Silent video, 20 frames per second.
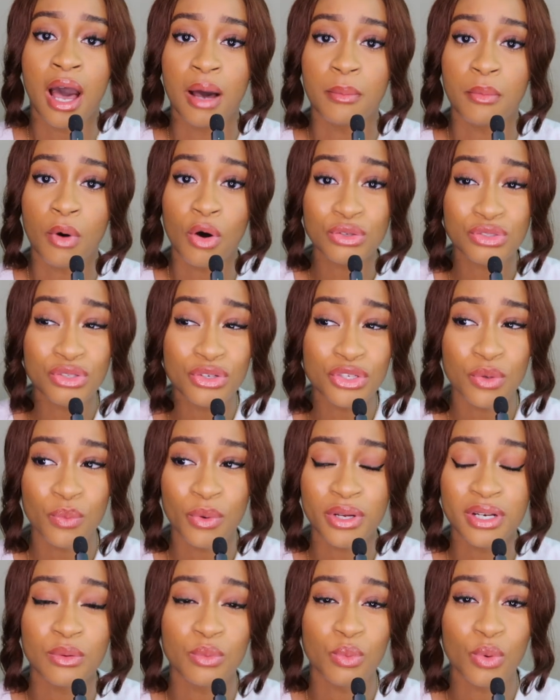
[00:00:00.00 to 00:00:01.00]
Also,
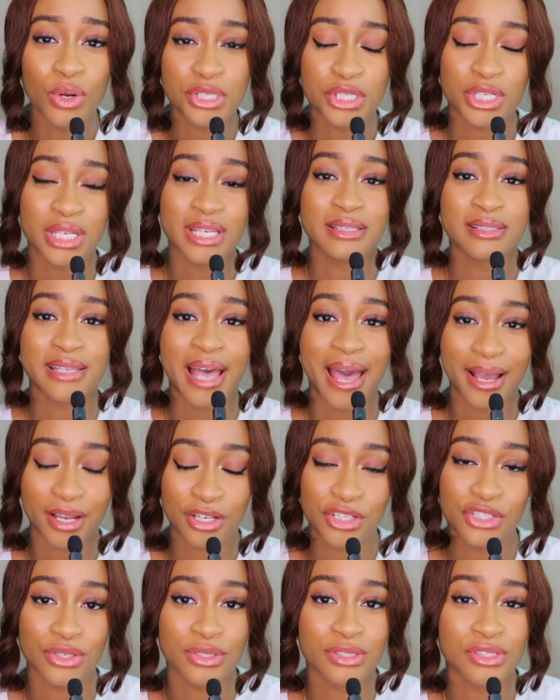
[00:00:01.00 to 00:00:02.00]
you want to watch his
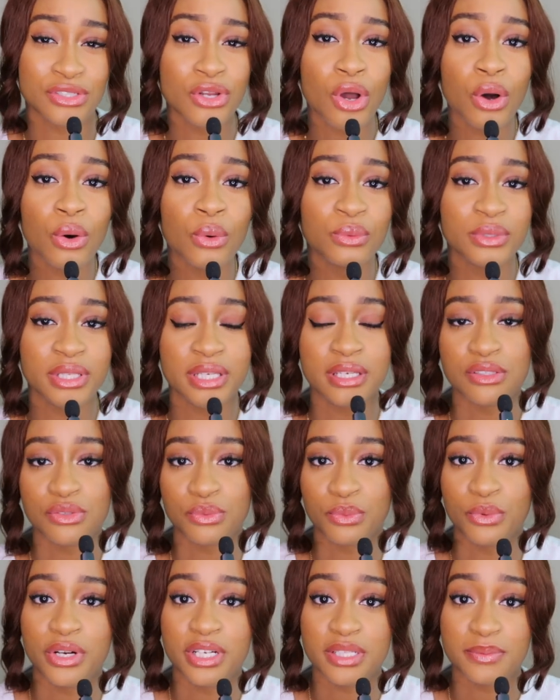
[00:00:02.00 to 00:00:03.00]
actions, not only
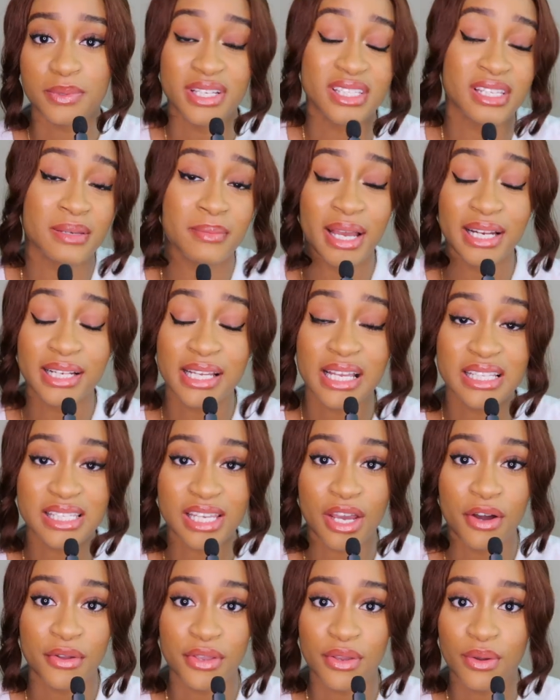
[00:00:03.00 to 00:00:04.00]
his words, because a man
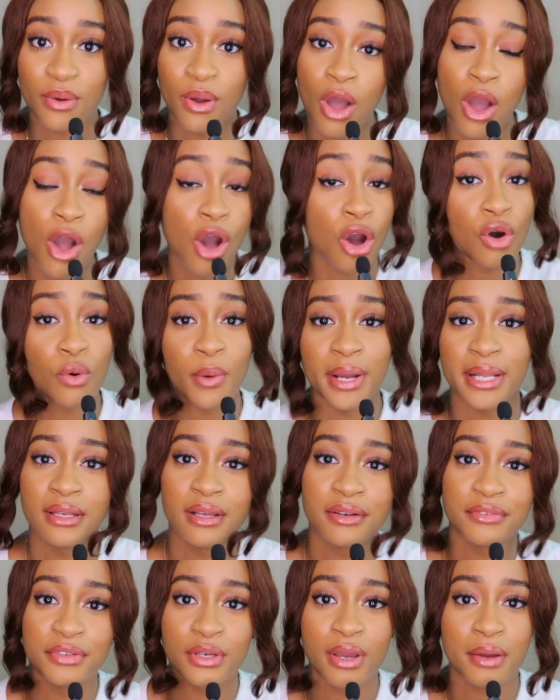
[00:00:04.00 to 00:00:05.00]
can tell you, oh, I
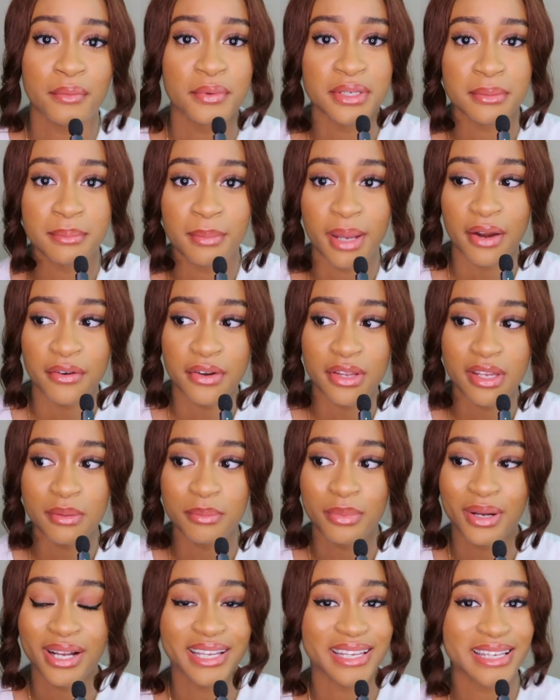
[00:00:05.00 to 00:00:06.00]
love you, I want to marry
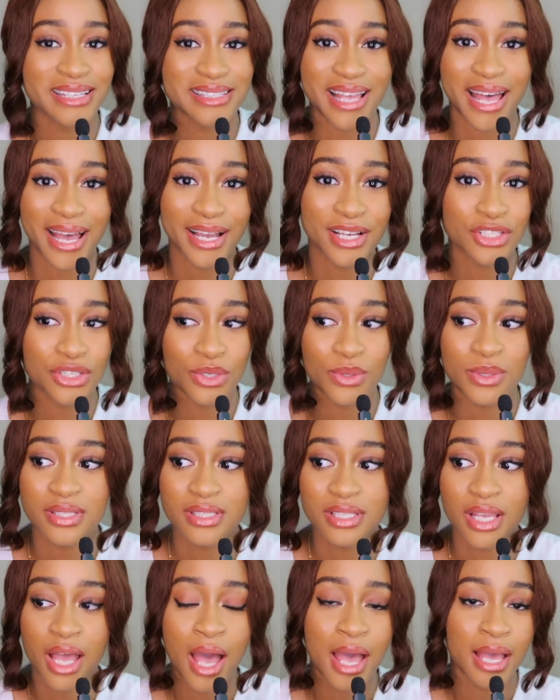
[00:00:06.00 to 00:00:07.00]
you, but his
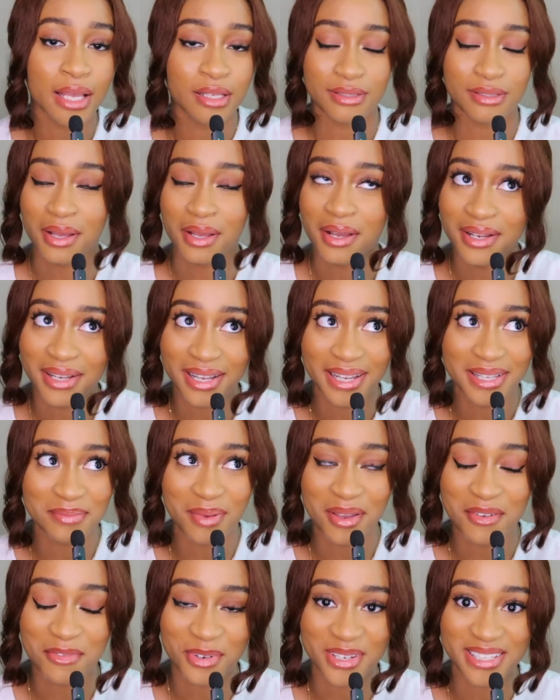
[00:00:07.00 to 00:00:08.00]
actions,
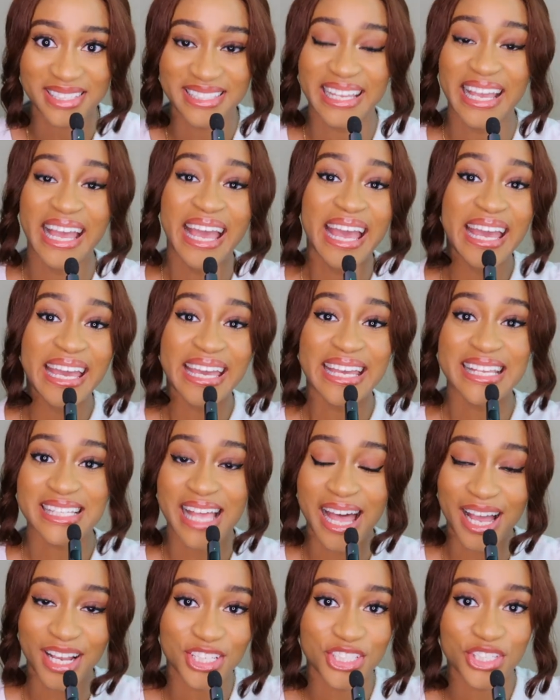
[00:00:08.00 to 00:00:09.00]
God, my voice,
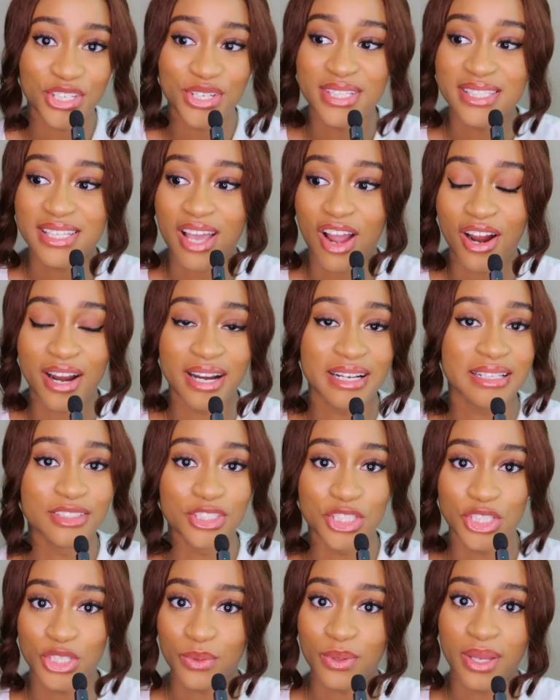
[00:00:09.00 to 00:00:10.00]
his actions are
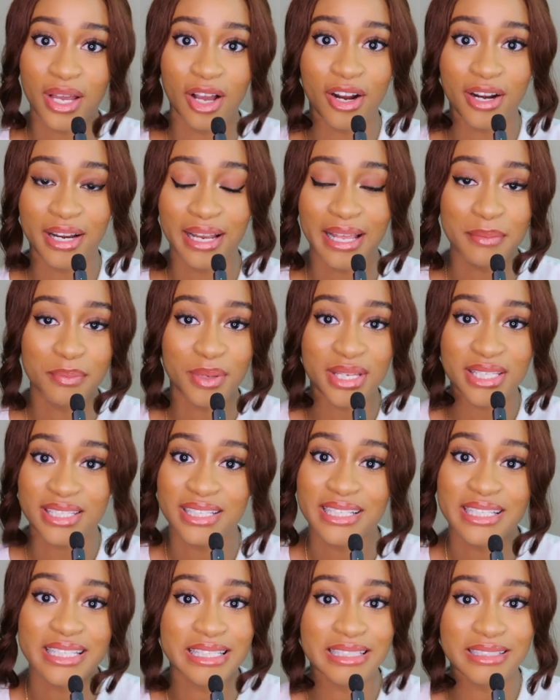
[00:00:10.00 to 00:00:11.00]
like
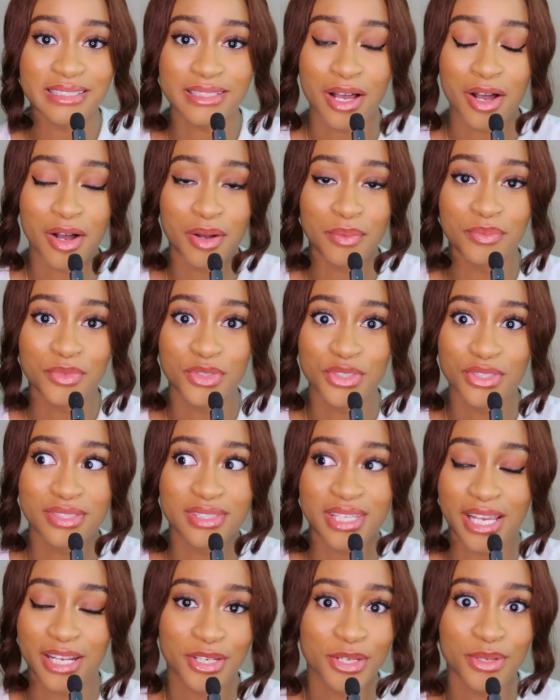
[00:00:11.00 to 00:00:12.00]
basically
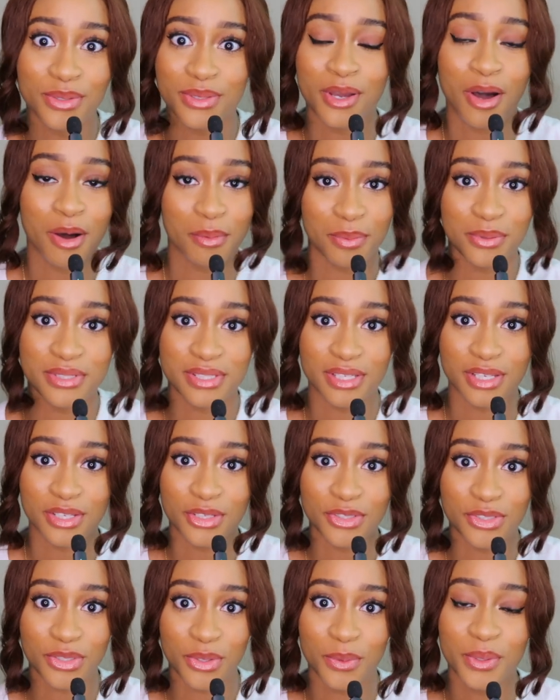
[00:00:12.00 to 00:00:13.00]
telling you the
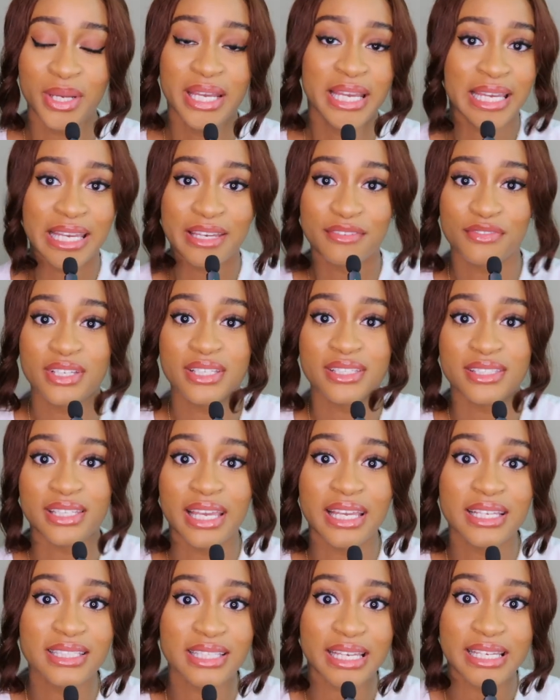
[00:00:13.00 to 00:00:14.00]
opposite. So if he
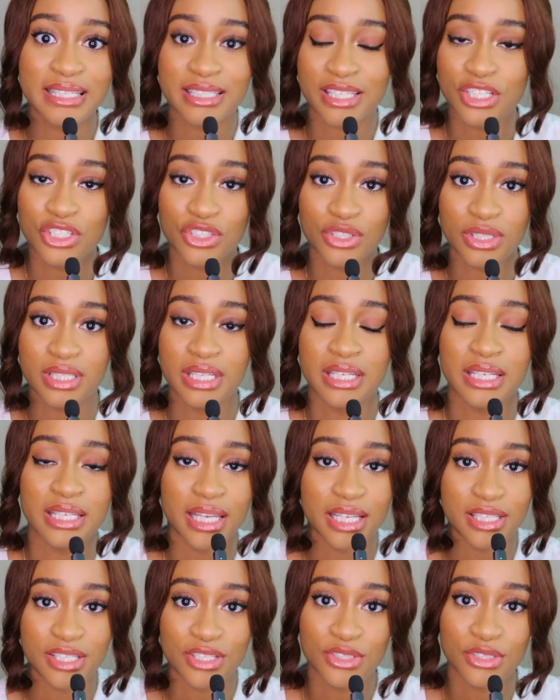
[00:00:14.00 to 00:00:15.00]
says that he's interested
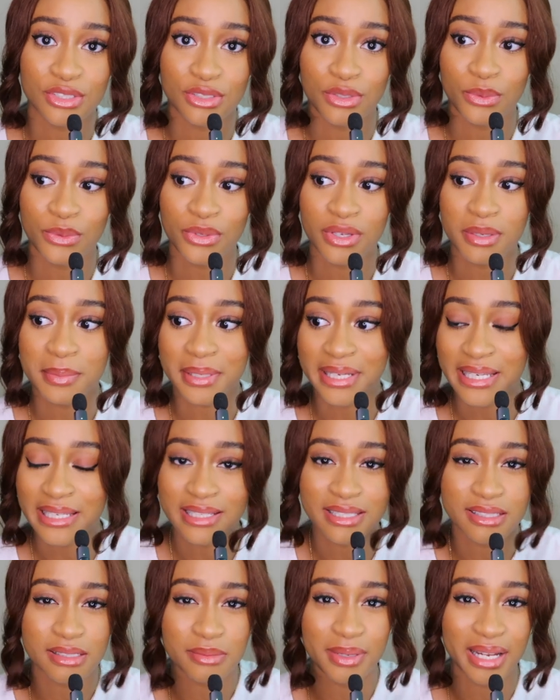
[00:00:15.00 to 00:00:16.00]
in getting to know you, but
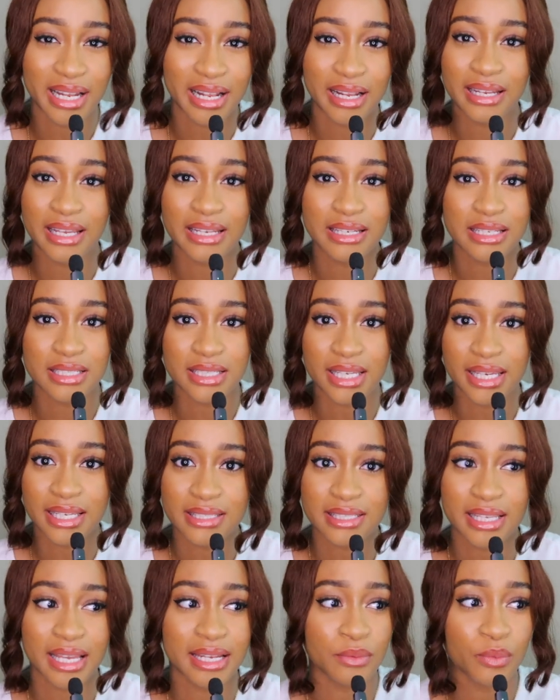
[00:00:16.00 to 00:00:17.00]
he doesn't plan any
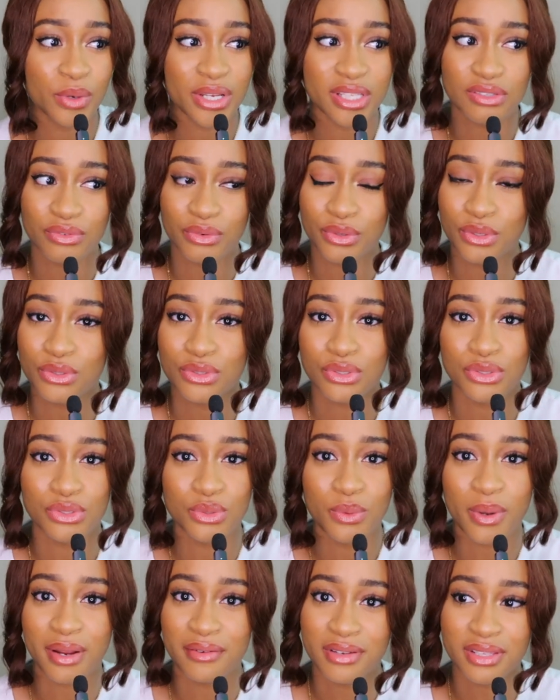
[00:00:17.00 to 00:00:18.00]
dates and waits for you to
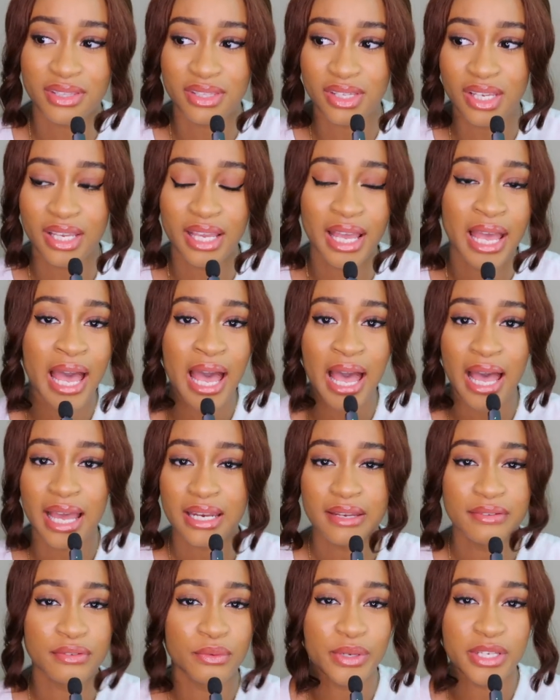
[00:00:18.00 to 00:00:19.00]
do everything,
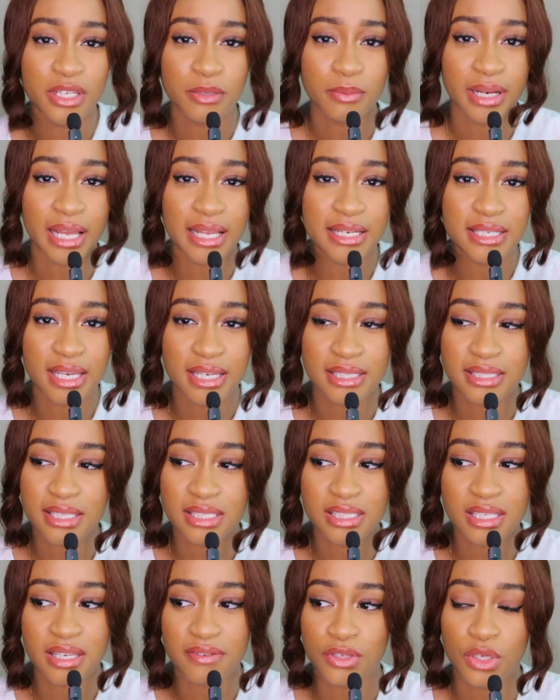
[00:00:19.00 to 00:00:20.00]
and even when you plan
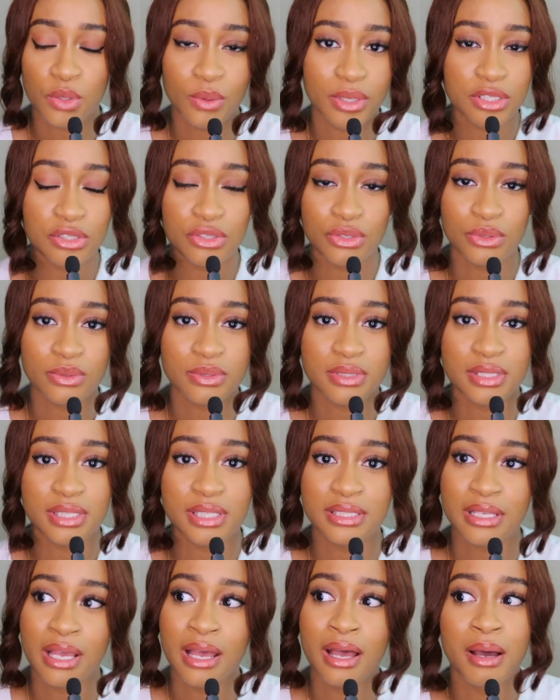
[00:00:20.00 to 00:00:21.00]
dates, he's giving you
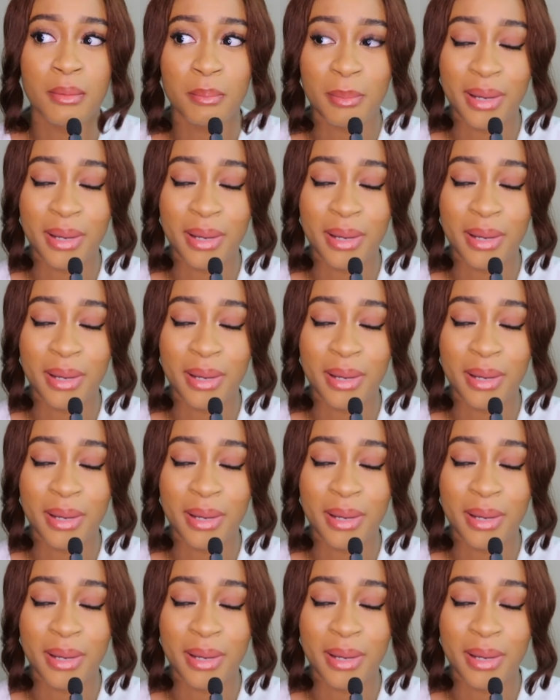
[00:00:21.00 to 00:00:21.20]
excuses,